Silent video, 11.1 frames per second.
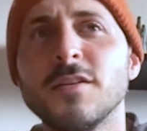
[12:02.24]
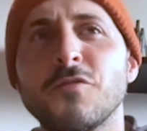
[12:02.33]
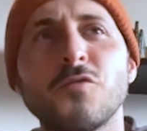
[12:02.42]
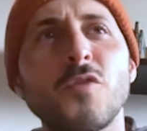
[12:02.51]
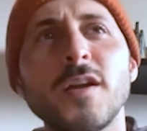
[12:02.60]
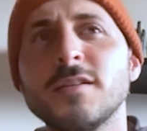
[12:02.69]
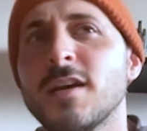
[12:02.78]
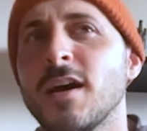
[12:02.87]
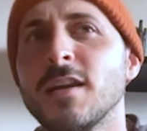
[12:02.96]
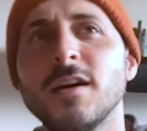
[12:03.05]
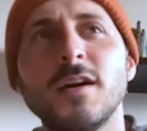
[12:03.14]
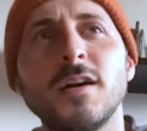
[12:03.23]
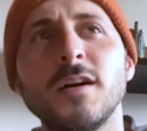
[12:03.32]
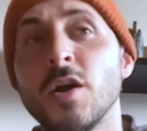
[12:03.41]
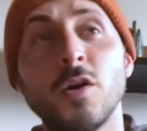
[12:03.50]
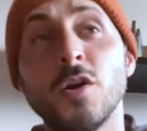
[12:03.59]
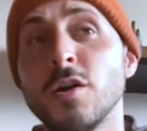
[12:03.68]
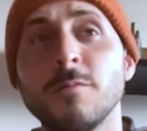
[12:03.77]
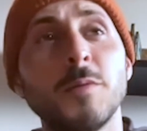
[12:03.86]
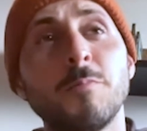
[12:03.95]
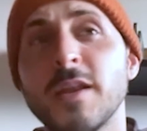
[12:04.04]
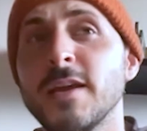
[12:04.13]
A friend kind of heard
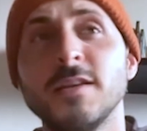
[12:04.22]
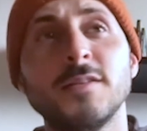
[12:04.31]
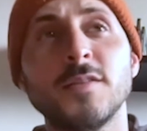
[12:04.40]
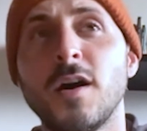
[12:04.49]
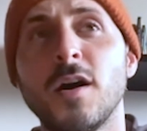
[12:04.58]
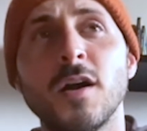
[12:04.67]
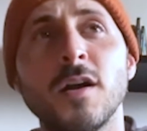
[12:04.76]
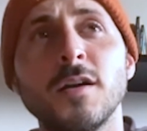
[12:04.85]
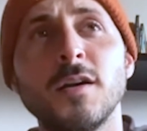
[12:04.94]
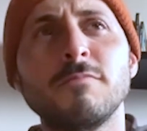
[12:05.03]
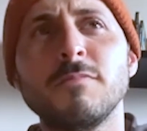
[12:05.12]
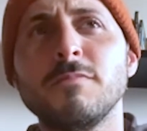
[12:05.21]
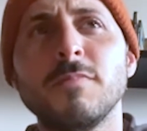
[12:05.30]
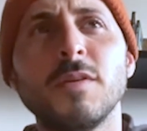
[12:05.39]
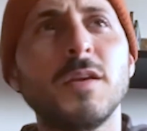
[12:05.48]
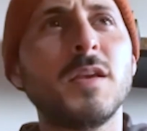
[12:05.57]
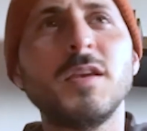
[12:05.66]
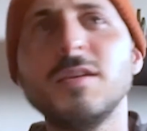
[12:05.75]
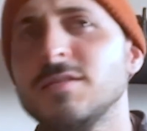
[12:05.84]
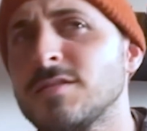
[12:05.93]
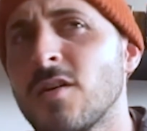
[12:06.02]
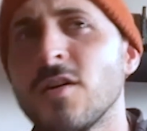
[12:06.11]
me play guitar. He
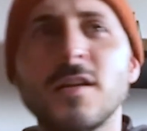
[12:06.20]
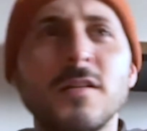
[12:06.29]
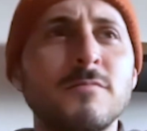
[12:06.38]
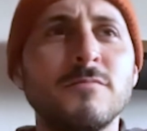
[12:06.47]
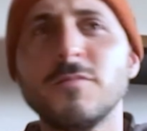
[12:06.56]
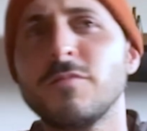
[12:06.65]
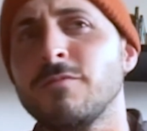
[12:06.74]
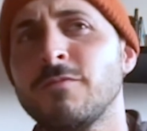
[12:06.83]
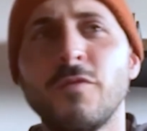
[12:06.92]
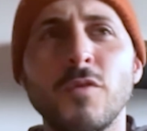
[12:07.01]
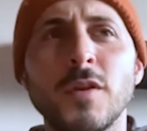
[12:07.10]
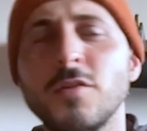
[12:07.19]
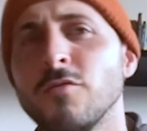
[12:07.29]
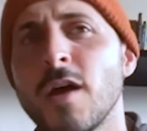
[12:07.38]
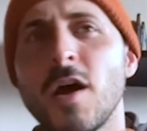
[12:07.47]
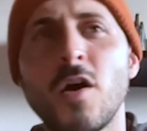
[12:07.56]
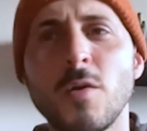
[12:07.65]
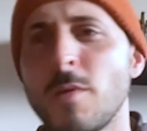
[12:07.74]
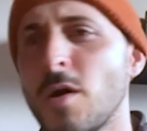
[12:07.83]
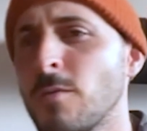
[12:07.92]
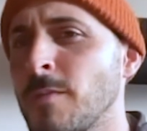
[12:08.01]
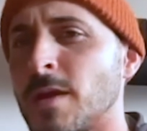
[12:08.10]
started fooling around
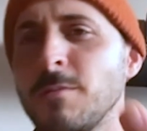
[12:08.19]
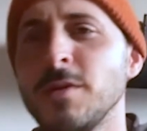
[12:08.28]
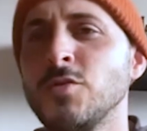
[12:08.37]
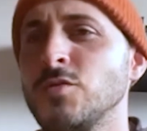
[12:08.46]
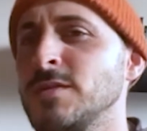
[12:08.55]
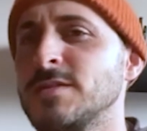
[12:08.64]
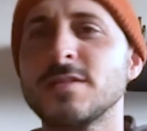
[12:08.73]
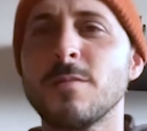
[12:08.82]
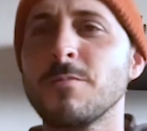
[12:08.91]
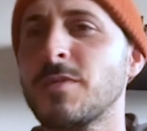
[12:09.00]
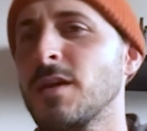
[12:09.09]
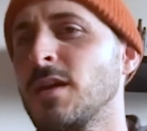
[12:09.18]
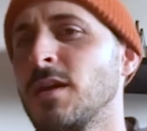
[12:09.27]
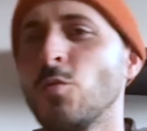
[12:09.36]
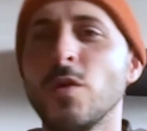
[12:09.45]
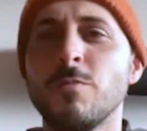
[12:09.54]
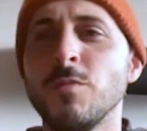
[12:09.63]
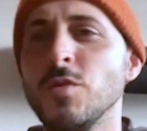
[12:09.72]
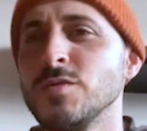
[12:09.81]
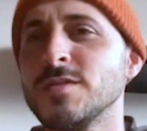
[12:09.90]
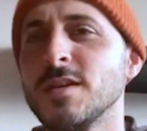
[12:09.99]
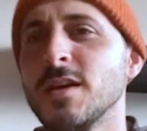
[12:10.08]
about maybe doing something with
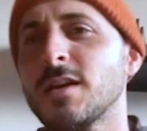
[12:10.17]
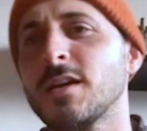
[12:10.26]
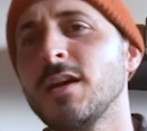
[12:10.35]
music.